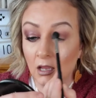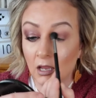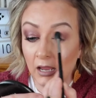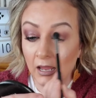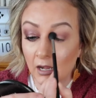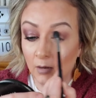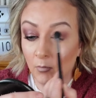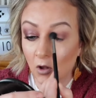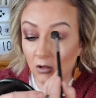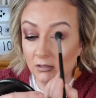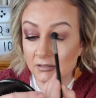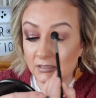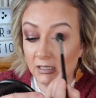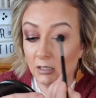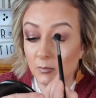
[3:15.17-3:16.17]
And I'm
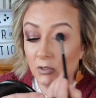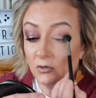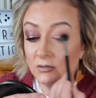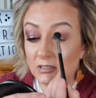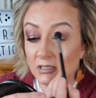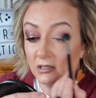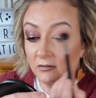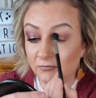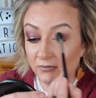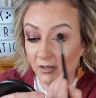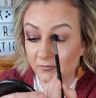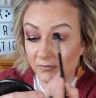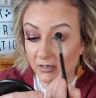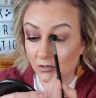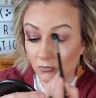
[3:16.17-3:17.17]
also going to be using the
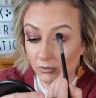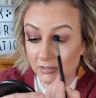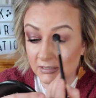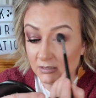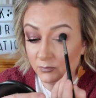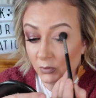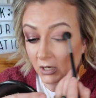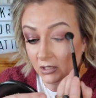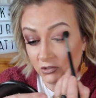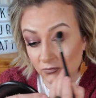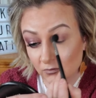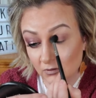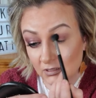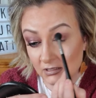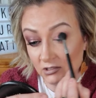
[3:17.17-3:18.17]
fluffy crease brush
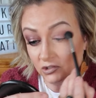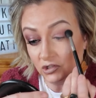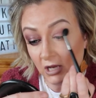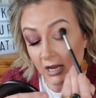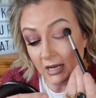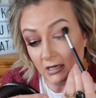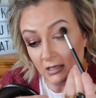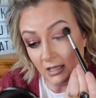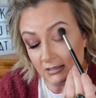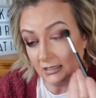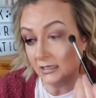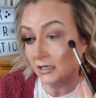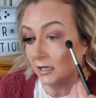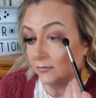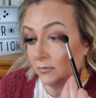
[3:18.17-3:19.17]
for this shade. That's
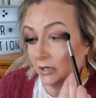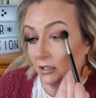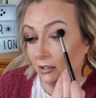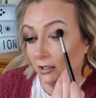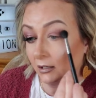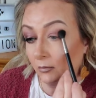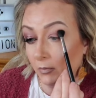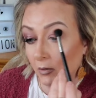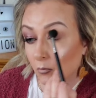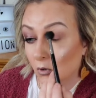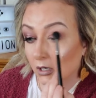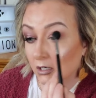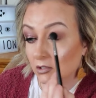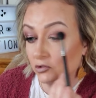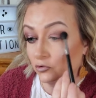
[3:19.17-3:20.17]
going to give me a little bit more
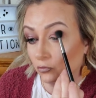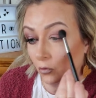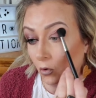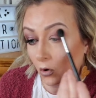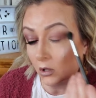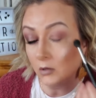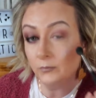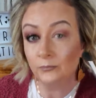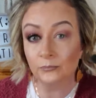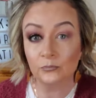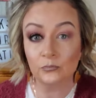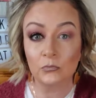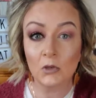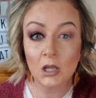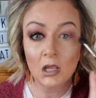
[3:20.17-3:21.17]
control.
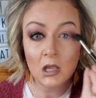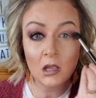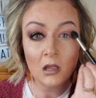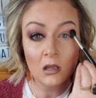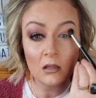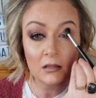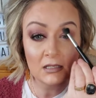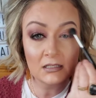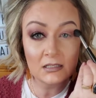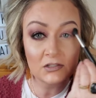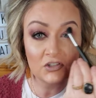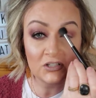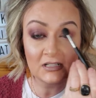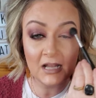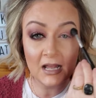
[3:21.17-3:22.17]
This is
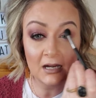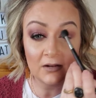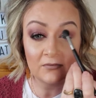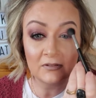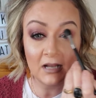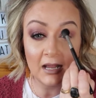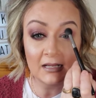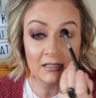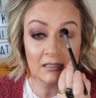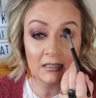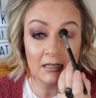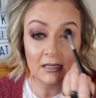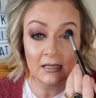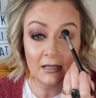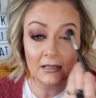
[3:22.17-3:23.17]
just kind of
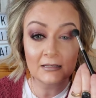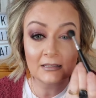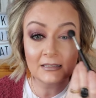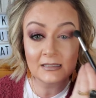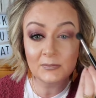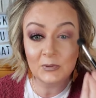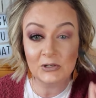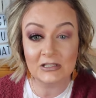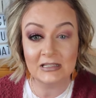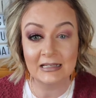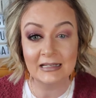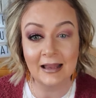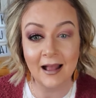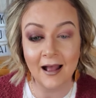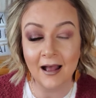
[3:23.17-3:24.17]
nicely
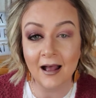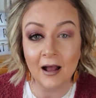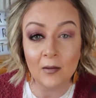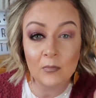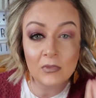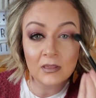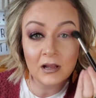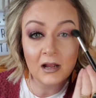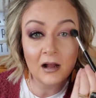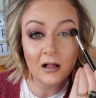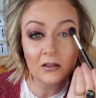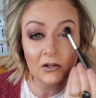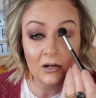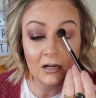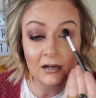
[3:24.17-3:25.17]
dispersing um, the
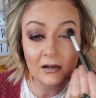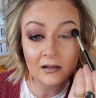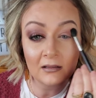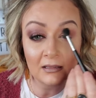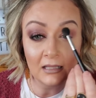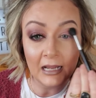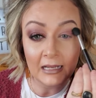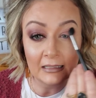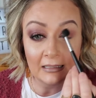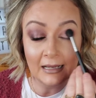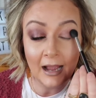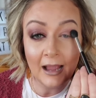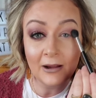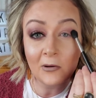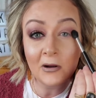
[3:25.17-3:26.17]
color lightly.
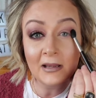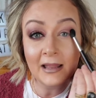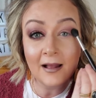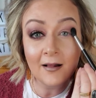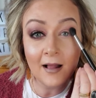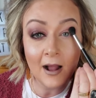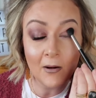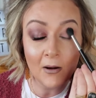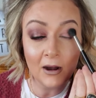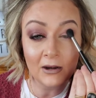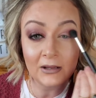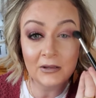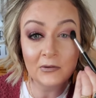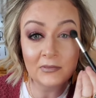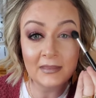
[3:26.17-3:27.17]
Hi Cornell, how are
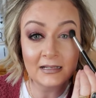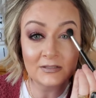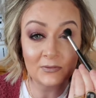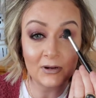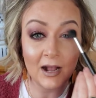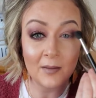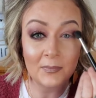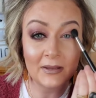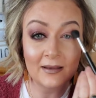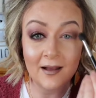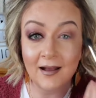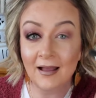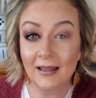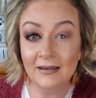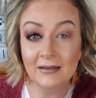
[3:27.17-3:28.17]
you? Thanks for hopping
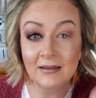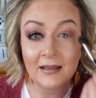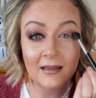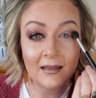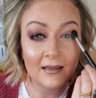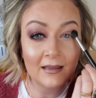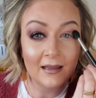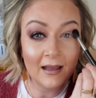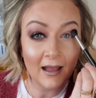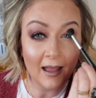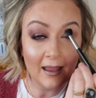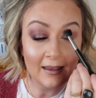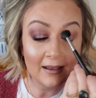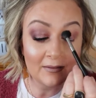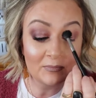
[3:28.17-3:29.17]
on.
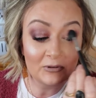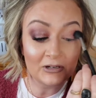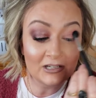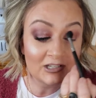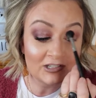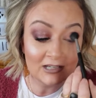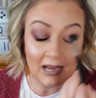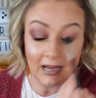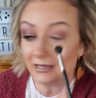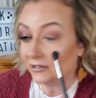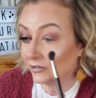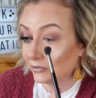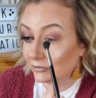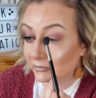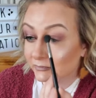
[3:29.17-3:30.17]
I appreciate
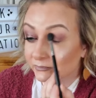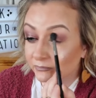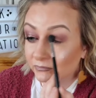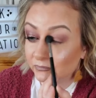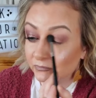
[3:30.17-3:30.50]
you.